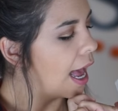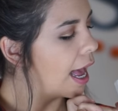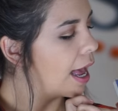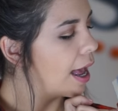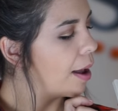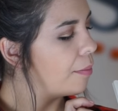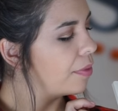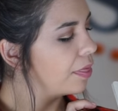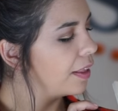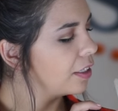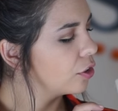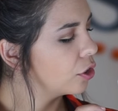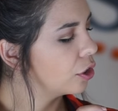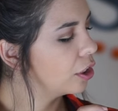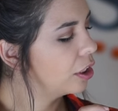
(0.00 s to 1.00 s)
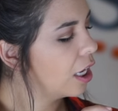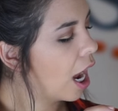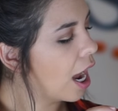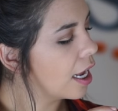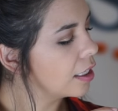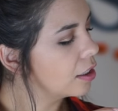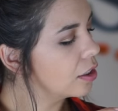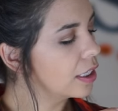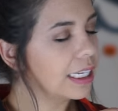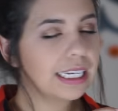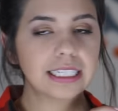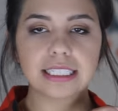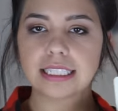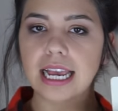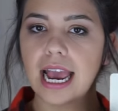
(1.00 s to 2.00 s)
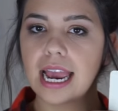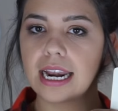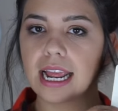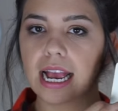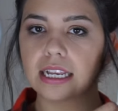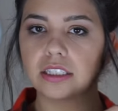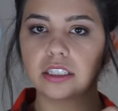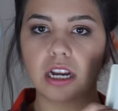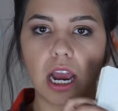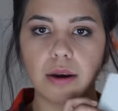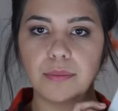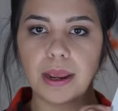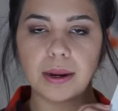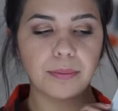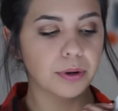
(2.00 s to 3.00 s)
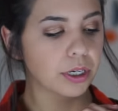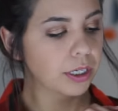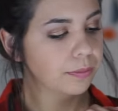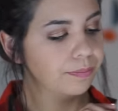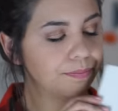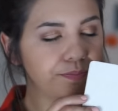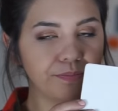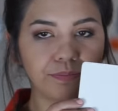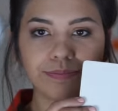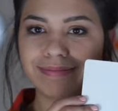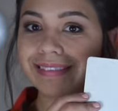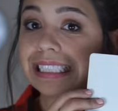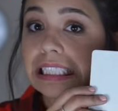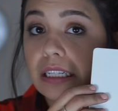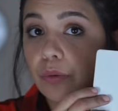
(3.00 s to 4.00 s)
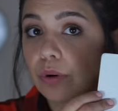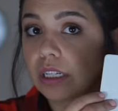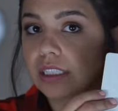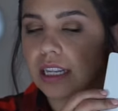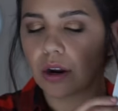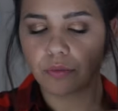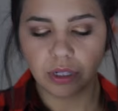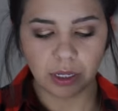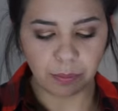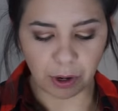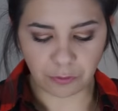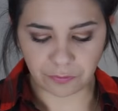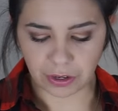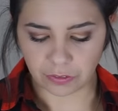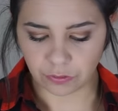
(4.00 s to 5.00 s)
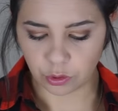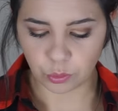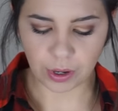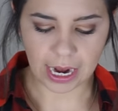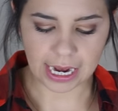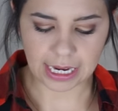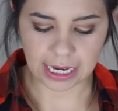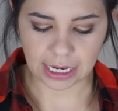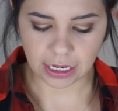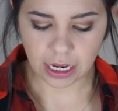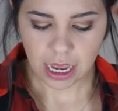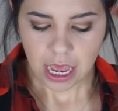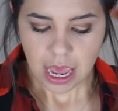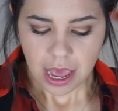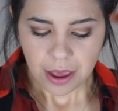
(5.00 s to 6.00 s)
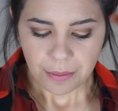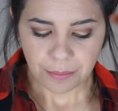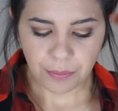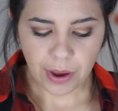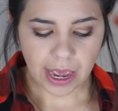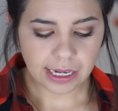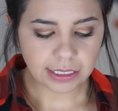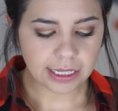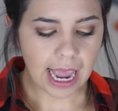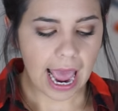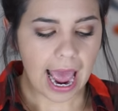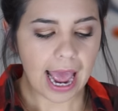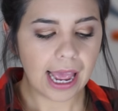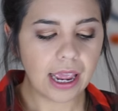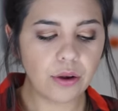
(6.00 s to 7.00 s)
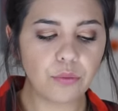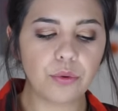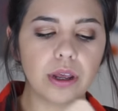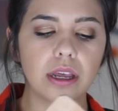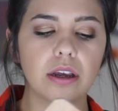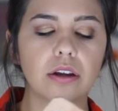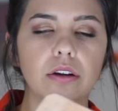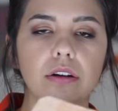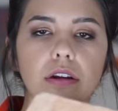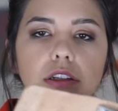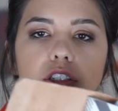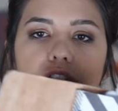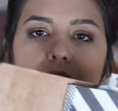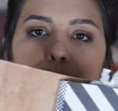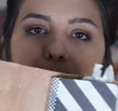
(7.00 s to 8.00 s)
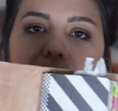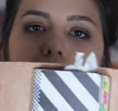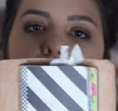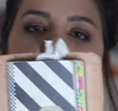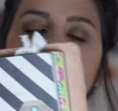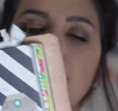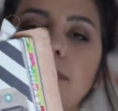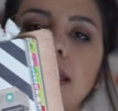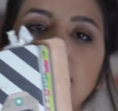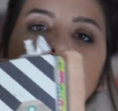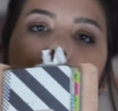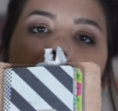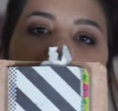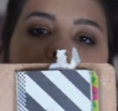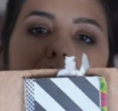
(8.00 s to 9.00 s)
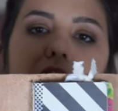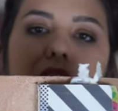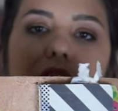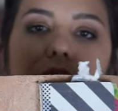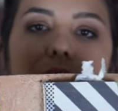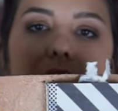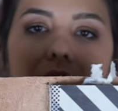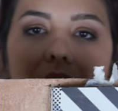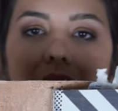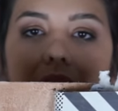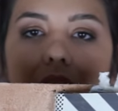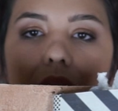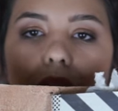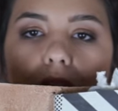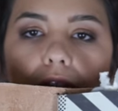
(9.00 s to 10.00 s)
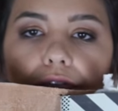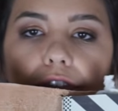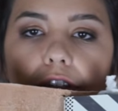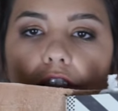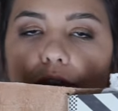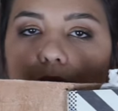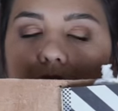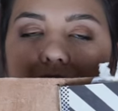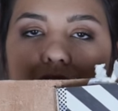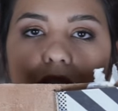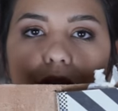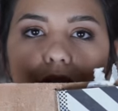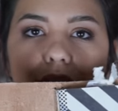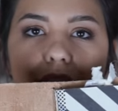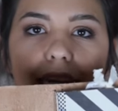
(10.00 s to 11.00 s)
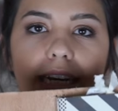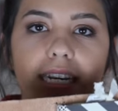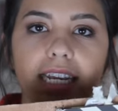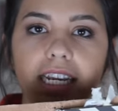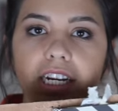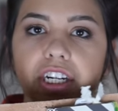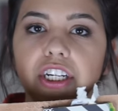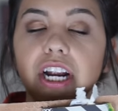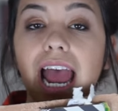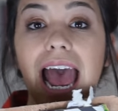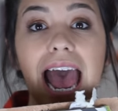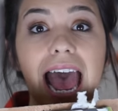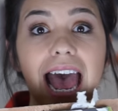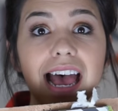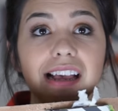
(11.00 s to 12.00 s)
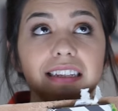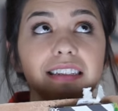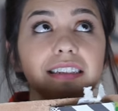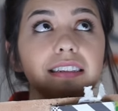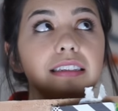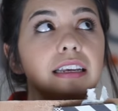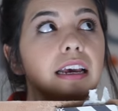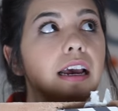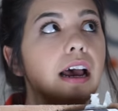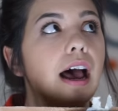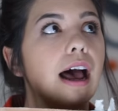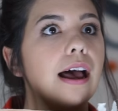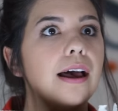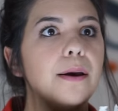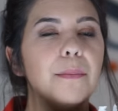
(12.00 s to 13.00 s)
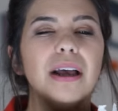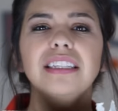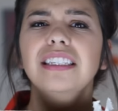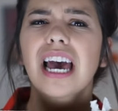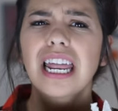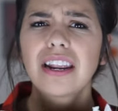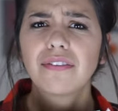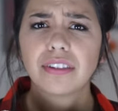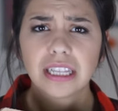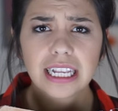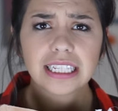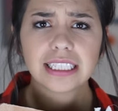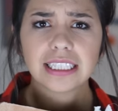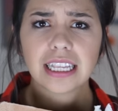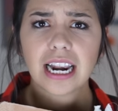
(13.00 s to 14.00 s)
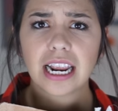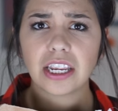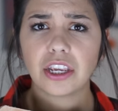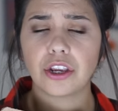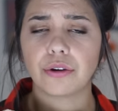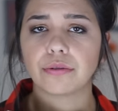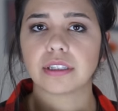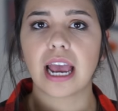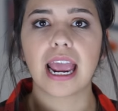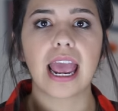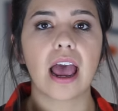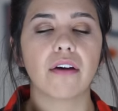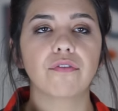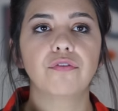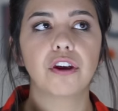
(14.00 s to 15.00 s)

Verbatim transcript: Um, these are dots on the inside. It has dot paper. It works out really perfect for what I need. But I will scrapbook them, make them really cute. This first one that you see in here has um, a ton of lists that I use. I have